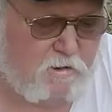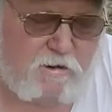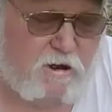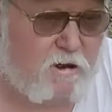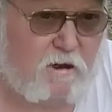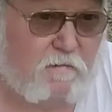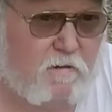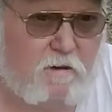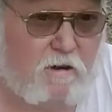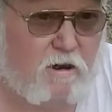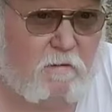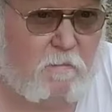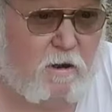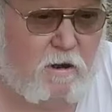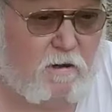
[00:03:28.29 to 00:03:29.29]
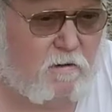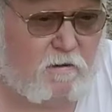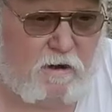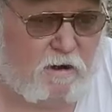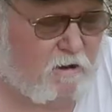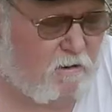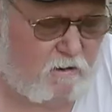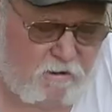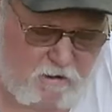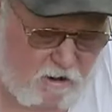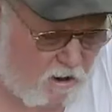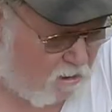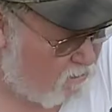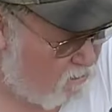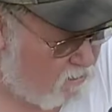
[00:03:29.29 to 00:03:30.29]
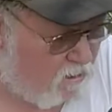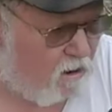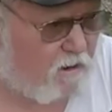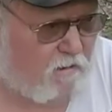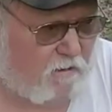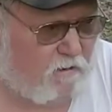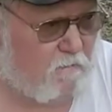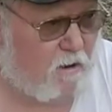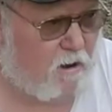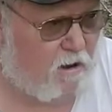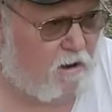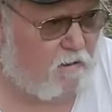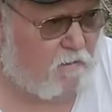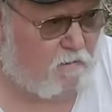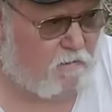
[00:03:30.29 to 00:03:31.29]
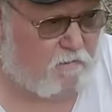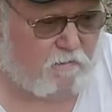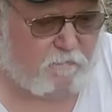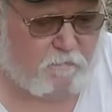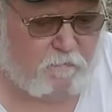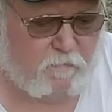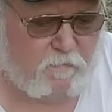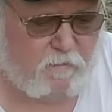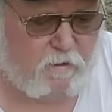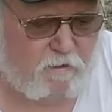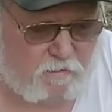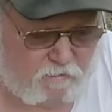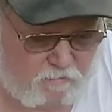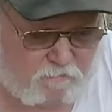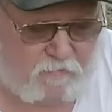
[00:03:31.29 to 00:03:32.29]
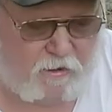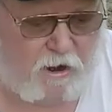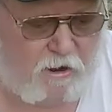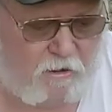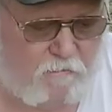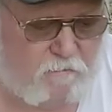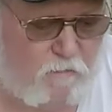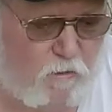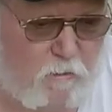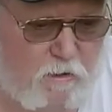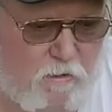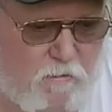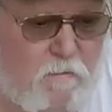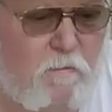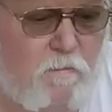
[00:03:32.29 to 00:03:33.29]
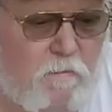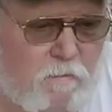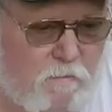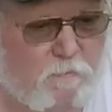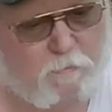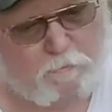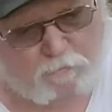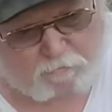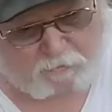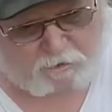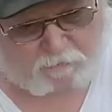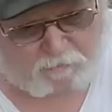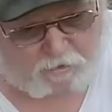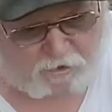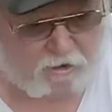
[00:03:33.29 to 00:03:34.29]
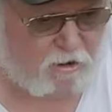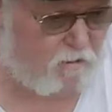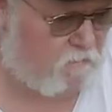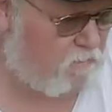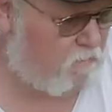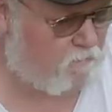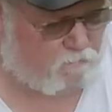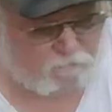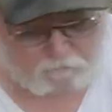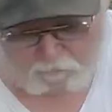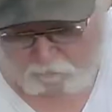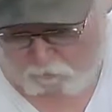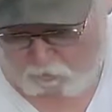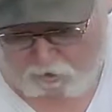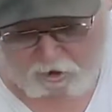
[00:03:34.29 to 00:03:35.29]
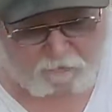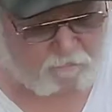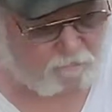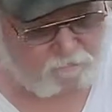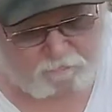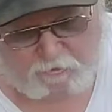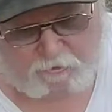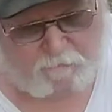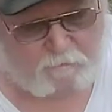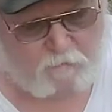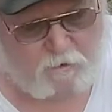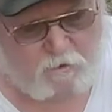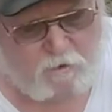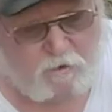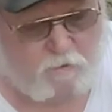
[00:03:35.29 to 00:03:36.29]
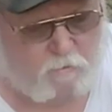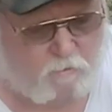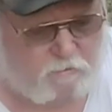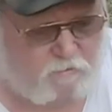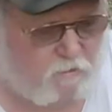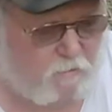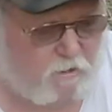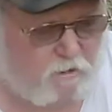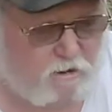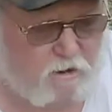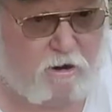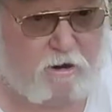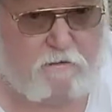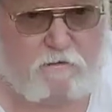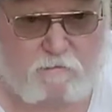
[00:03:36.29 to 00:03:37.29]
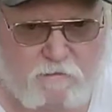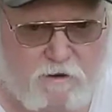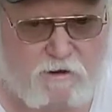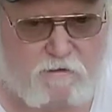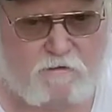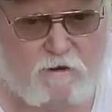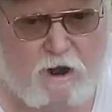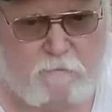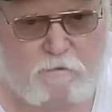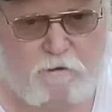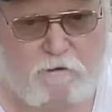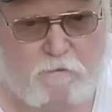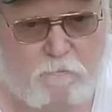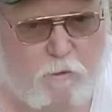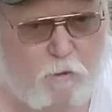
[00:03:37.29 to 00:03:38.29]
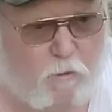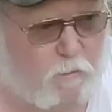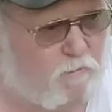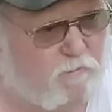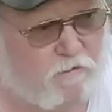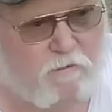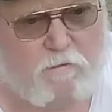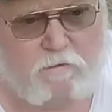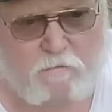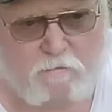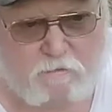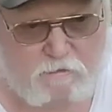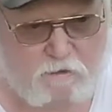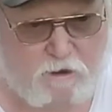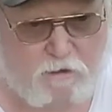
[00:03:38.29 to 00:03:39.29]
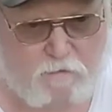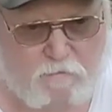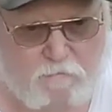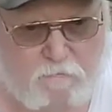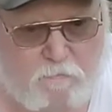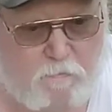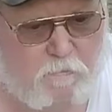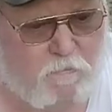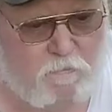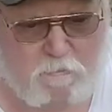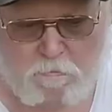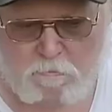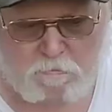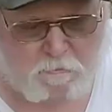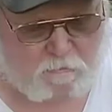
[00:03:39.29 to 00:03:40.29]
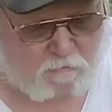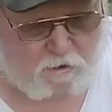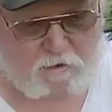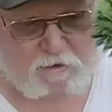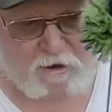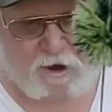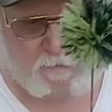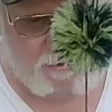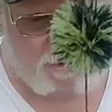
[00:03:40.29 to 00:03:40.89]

I never could get my arrows. I could not tune my arrows to fly good for me. My release, whatever, but once I went to this, it stopped it. The porpoising was gone. Got my